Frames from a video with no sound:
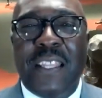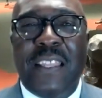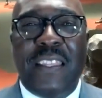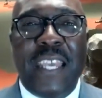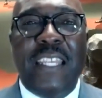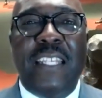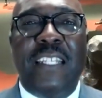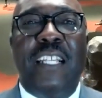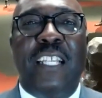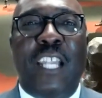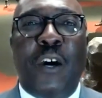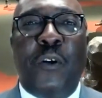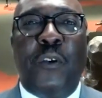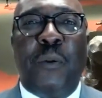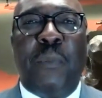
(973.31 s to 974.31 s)
they could
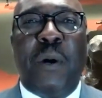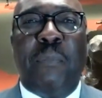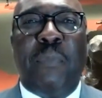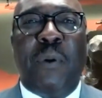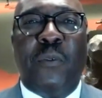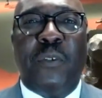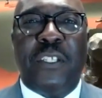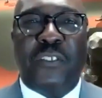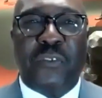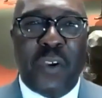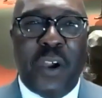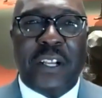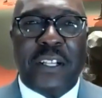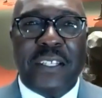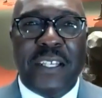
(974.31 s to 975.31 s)
load them up on the
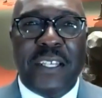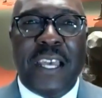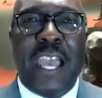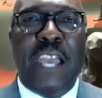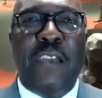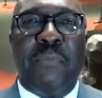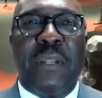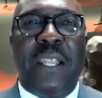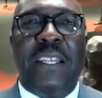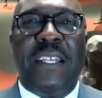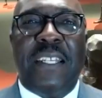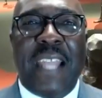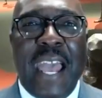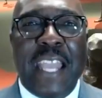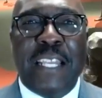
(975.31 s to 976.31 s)
truck and play a
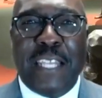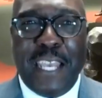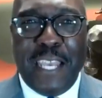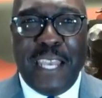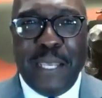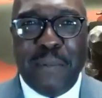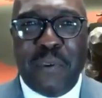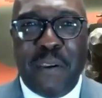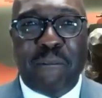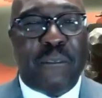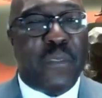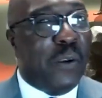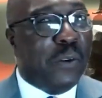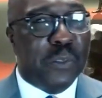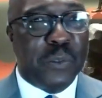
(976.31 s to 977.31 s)
night game
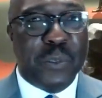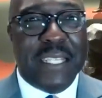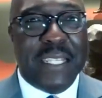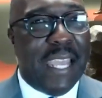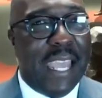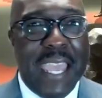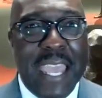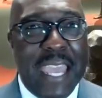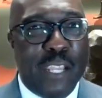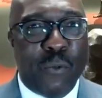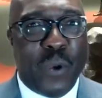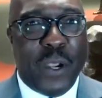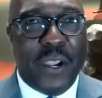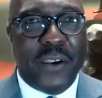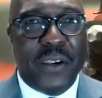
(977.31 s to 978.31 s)
virtually
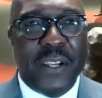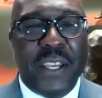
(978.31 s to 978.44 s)
anywhere.